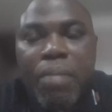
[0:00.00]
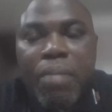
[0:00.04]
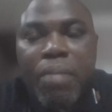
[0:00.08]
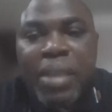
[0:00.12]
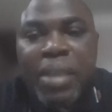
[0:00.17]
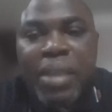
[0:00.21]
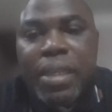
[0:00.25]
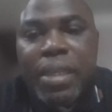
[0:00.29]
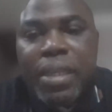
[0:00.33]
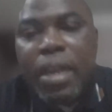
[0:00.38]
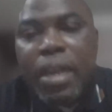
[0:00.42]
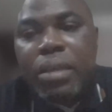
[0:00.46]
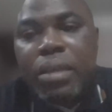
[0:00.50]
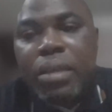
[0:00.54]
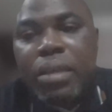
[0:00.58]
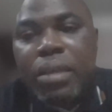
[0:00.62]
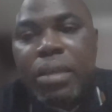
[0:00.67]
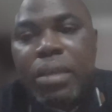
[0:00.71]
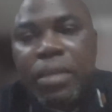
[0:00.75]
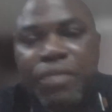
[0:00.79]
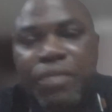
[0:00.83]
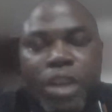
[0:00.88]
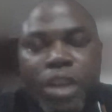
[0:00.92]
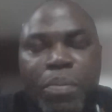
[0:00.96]
basically the
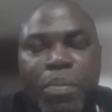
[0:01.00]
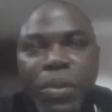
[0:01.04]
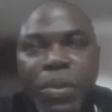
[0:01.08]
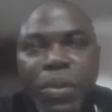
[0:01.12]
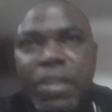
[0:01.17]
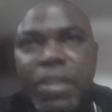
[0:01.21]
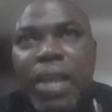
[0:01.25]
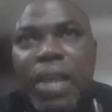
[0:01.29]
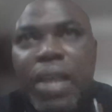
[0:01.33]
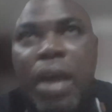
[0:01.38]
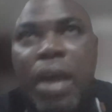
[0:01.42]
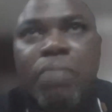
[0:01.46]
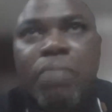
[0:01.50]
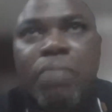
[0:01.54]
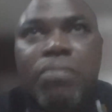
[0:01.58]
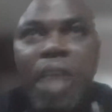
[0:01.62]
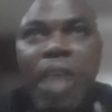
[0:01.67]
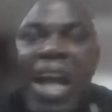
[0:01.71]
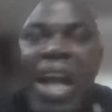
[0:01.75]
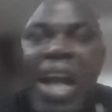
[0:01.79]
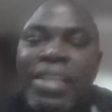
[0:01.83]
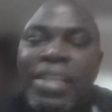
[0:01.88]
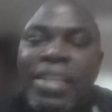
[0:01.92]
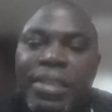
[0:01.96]
V-drape is um,
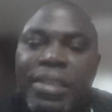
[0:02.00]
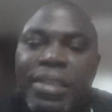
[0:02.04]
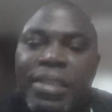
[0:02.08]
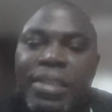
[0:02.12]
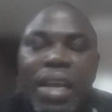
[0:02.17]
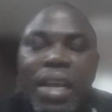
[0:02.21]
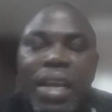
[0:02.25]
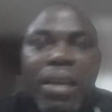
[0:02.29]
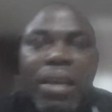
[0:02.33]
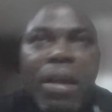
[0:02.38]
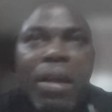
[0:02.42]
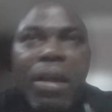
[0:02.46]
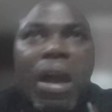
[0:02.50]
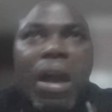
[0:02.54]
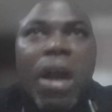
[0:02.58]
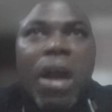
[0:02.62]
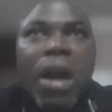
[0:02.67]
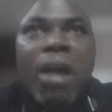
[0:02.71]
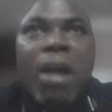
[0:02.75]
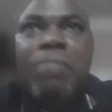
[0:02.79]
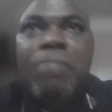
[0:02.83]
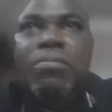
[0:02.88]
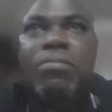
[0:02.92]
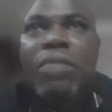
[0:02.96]
as a
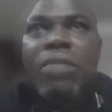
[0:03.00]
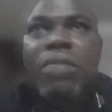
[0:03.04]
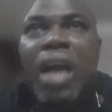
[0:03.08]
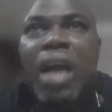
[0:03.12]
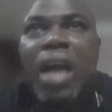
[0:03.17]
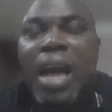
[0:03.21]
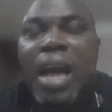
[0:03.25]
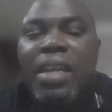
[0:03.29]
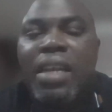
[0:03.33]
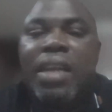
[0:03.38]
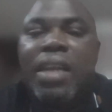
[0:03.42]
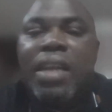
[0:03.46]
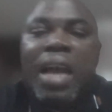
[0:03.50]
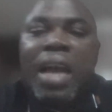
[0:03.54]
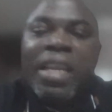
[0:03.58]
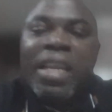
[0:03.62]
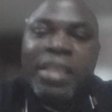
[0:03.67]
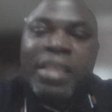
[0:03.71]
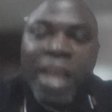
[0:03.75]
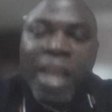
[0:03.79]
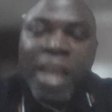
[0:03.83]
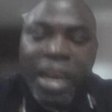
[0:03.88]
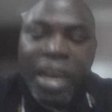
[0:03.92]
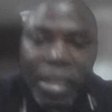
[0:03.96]
um, an,
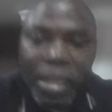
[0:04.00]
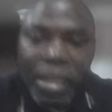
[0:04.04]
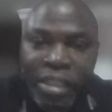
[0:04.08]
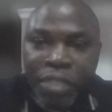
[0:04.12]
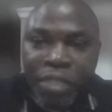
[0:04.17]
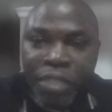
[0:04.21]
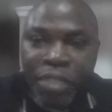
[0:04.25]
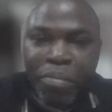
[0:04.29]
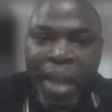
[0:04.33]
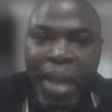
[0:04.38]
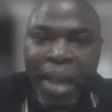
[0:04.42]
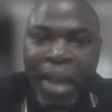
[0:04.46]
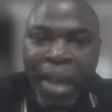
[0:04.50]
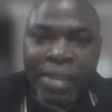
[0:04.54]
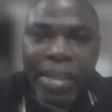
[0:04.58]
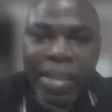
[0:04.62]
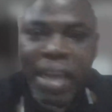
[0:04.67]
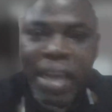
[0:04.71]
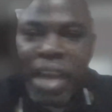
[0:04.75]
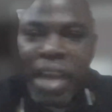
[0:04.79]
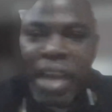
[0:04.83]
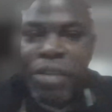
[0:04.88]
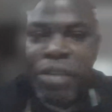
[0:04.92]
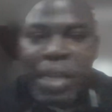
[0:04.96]
an adhesive
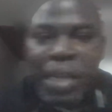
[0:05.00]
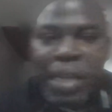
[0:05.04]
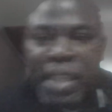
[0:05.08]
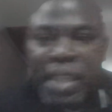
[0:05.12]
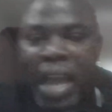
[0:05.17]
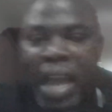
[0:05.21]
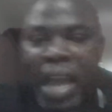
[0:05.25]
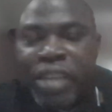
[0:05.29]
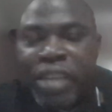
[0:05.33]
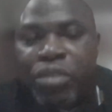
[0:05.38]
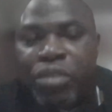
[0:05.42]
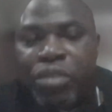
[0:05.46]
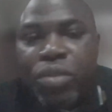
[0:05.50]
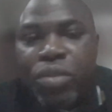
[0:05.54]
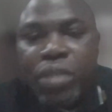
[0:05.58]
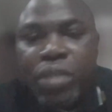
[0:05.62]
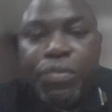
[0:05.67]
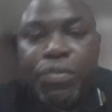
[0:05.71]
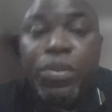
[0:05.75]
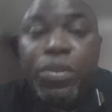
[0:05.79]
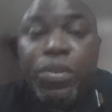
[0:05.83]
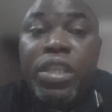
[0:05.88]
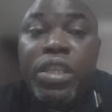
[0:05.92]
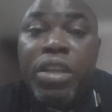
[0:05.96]
plaster that you attach to the
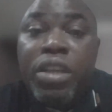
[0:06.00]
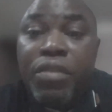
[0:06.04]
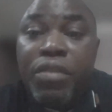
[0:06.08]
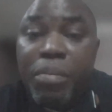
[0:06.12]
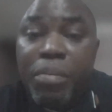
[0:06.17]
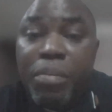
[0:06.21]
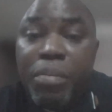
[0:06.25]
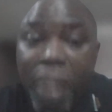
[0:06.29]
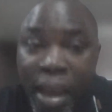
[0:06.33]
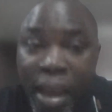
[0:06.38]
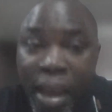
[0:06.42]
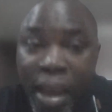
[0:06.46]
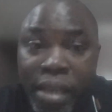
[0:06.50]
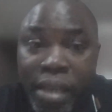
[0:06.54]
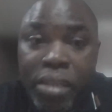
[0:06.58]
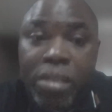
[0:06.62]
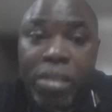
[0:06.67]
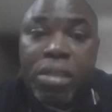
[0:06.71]
footing of the bed,